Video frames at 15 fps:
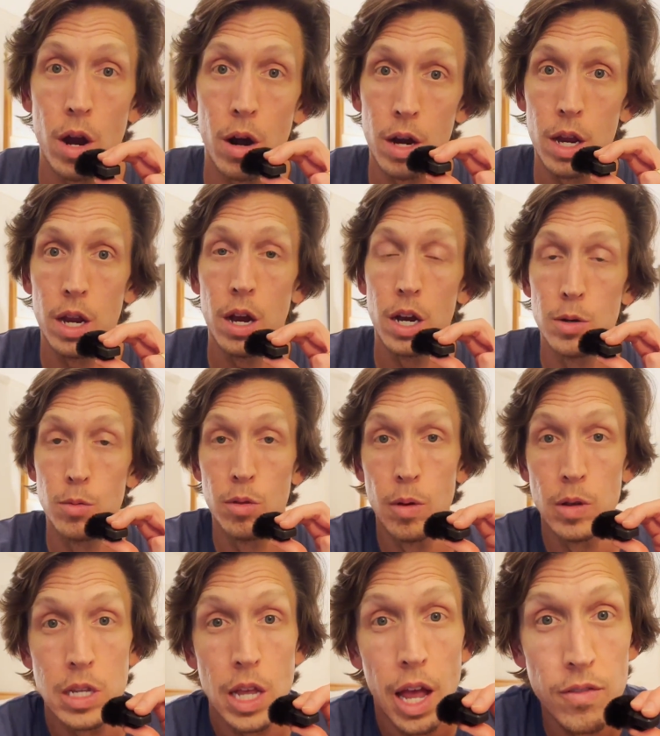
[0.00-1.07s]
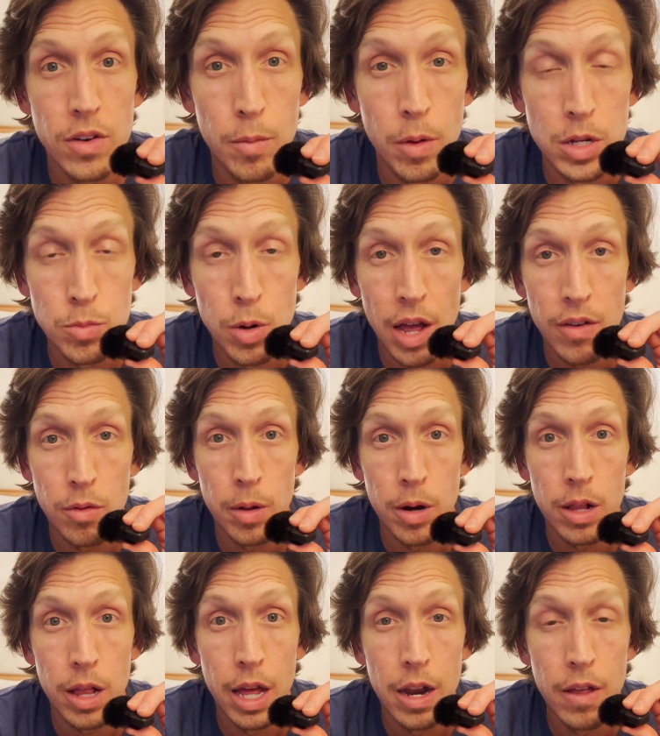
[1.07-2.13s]
are here to be the most loved and most profitable
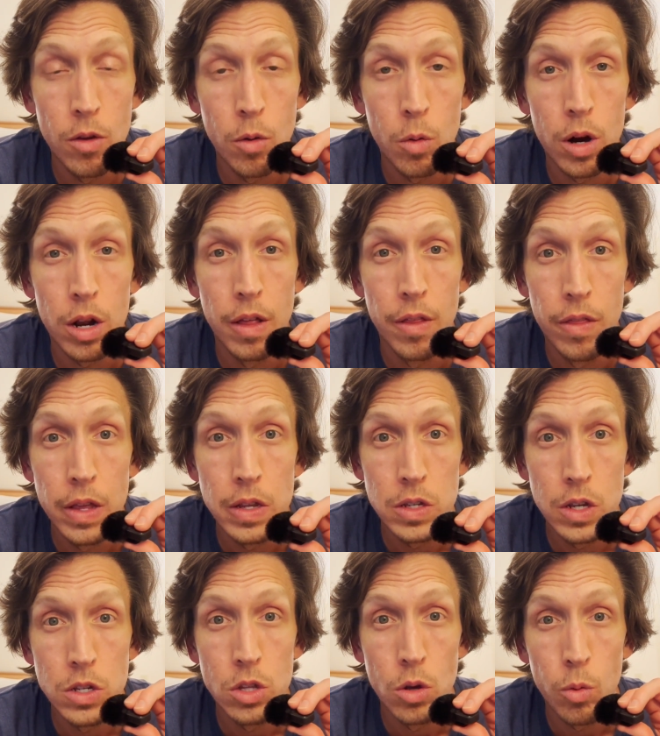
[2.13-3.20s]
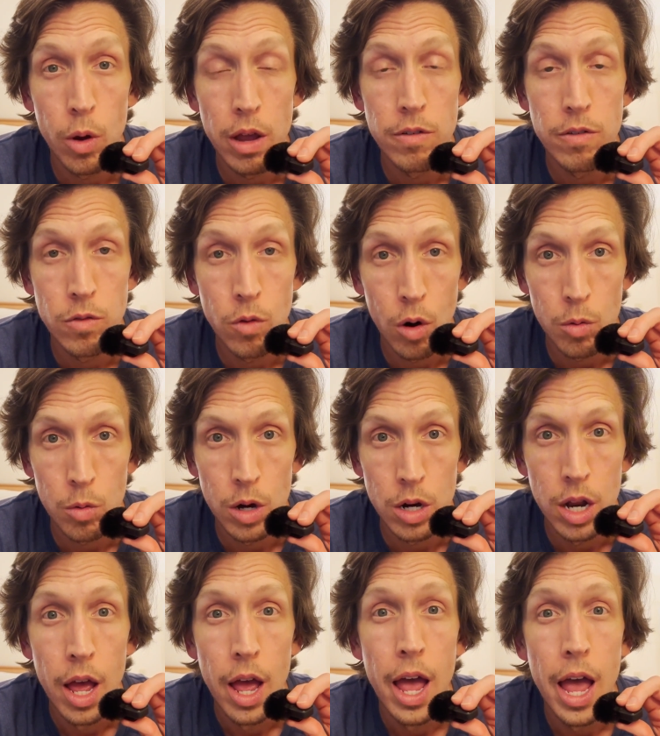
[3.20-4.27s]
airline in the world, and this is the way
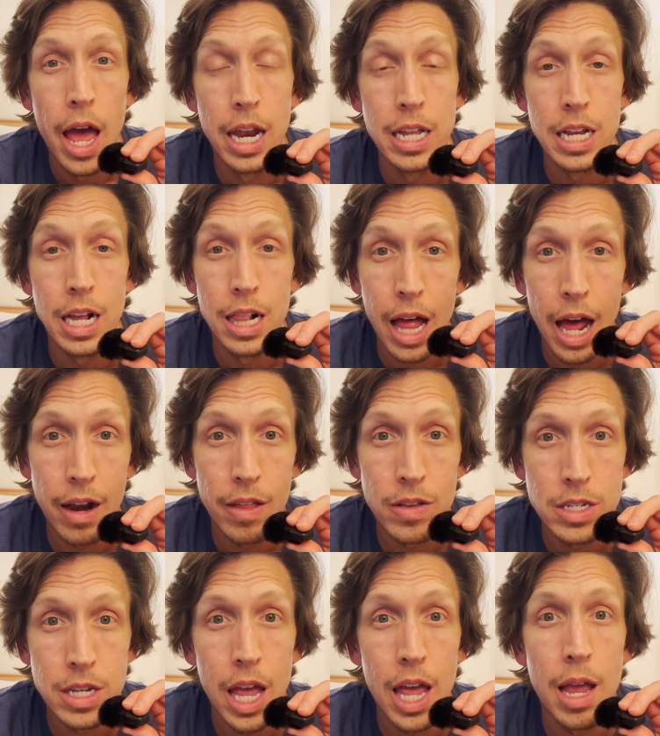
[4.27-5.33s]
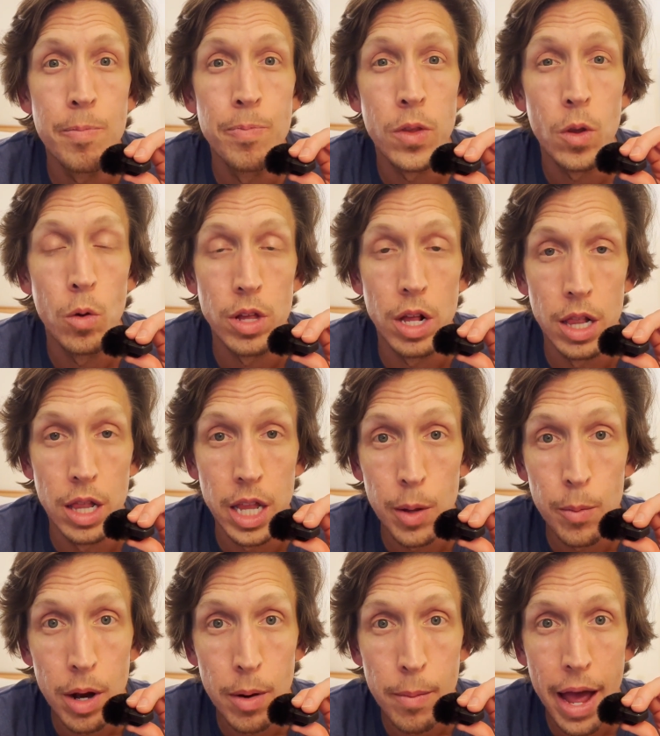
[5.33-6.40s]
forward. And it's a lot of the same with a
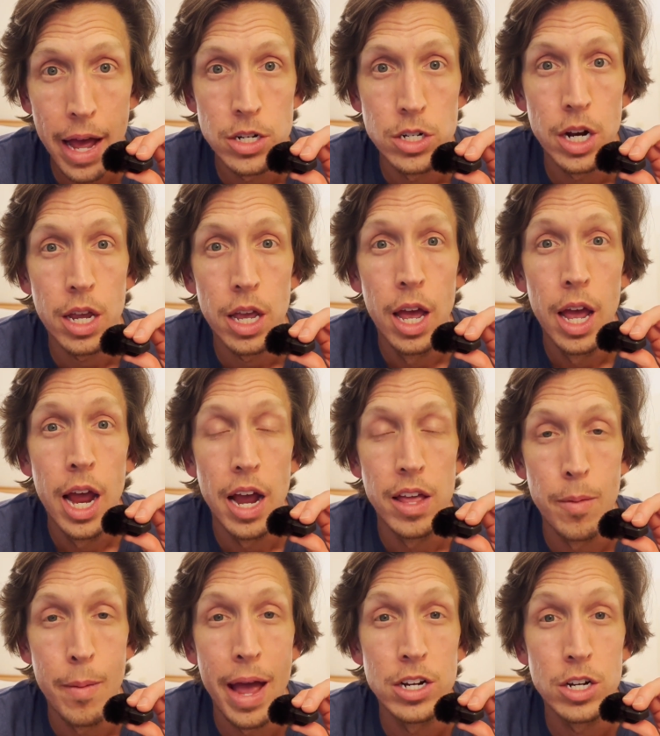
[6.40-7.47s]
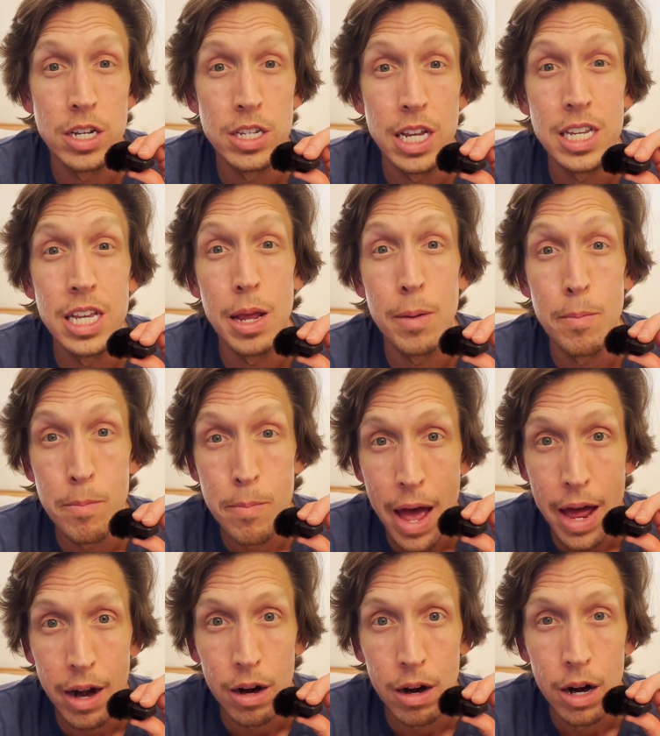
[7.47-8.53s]
little bit of magic, and the magic is us getting
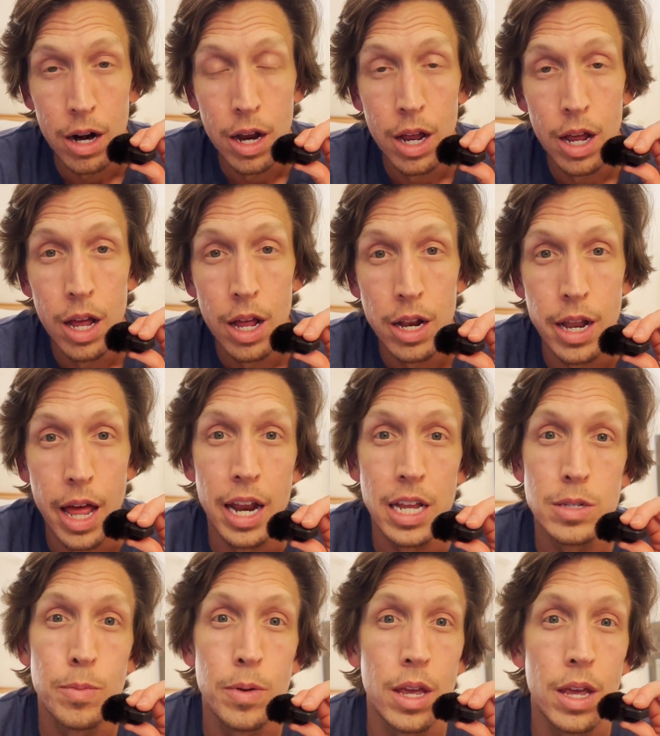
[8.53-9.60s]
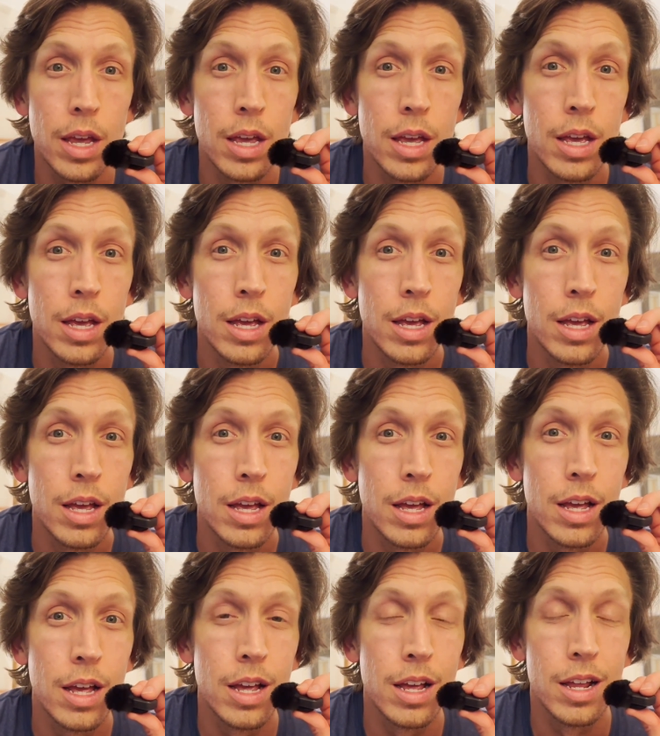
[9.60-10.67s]
better, not us being,
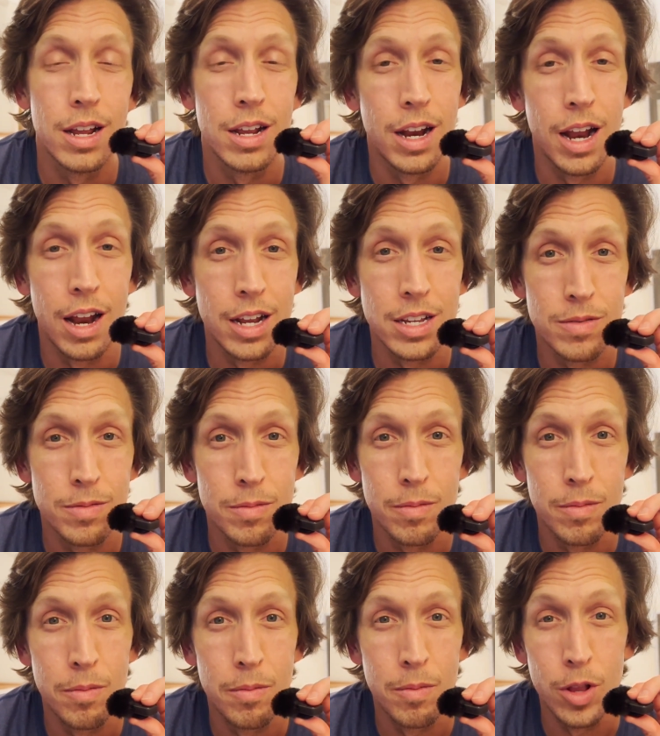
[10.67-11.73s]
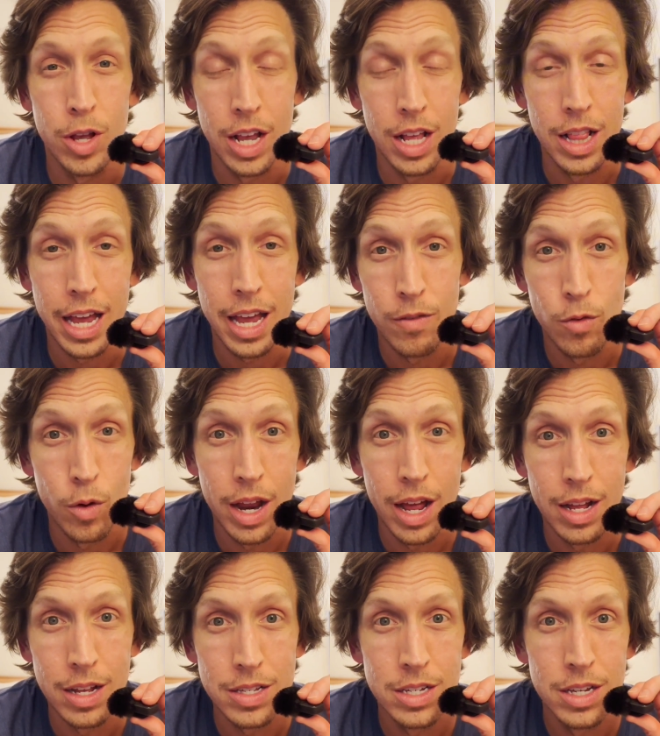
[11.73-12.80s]
not us looking like everyone
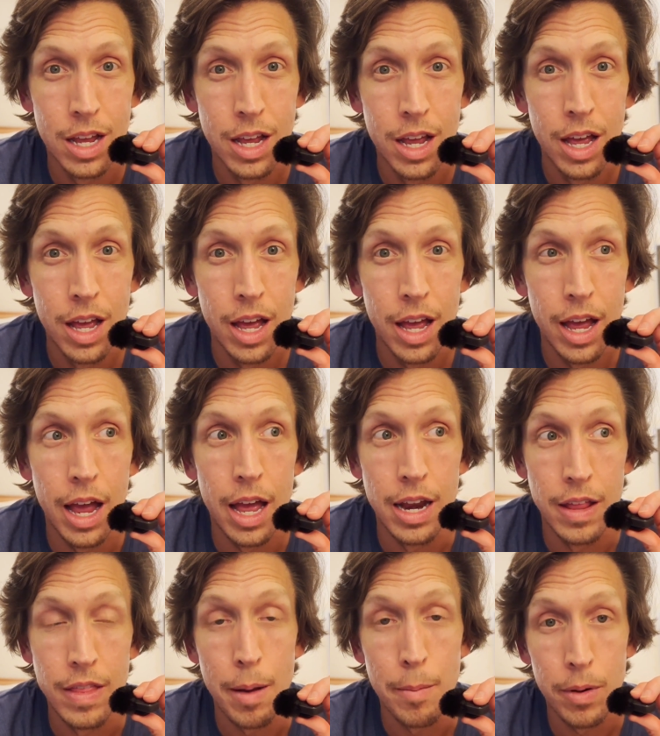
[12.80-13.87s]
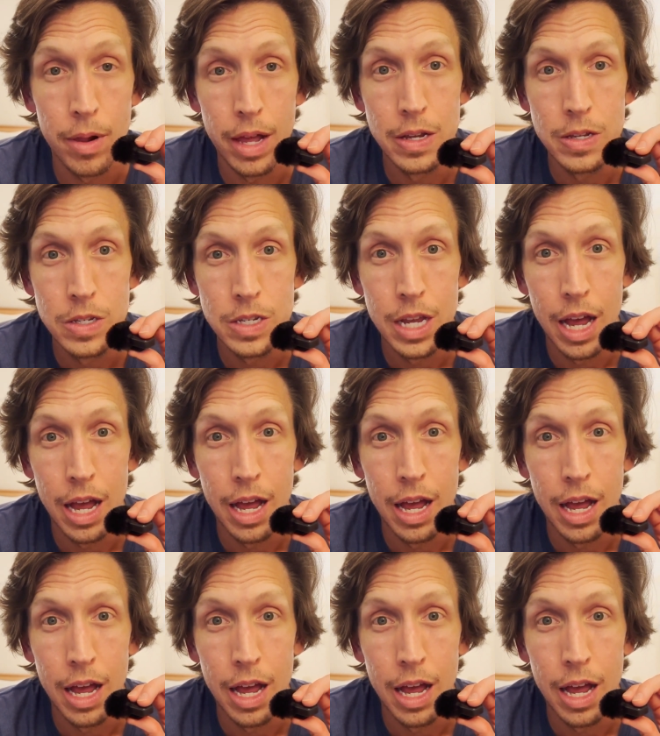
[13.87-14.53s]
else. And in that place,